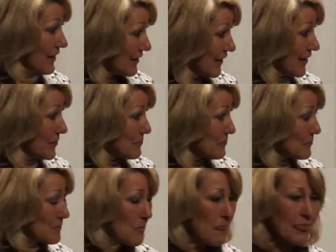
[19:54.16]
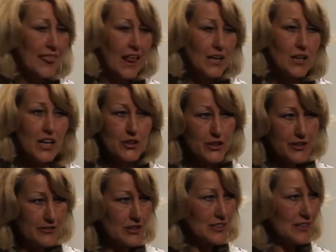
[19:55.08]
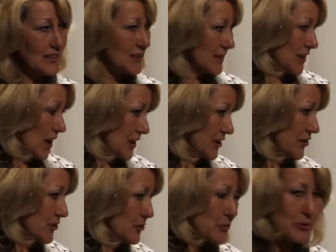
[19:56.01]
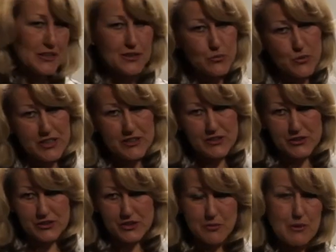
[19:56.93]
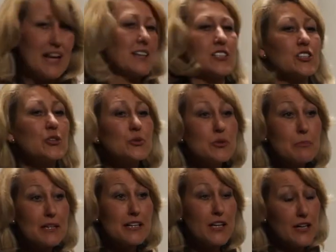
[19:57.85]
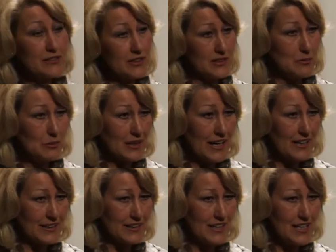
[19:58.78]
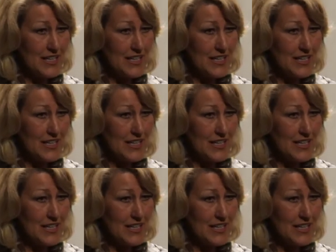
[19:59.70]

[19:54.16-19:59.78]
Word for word: Yeah? A university decided to do a piece of research about children being overstimulated.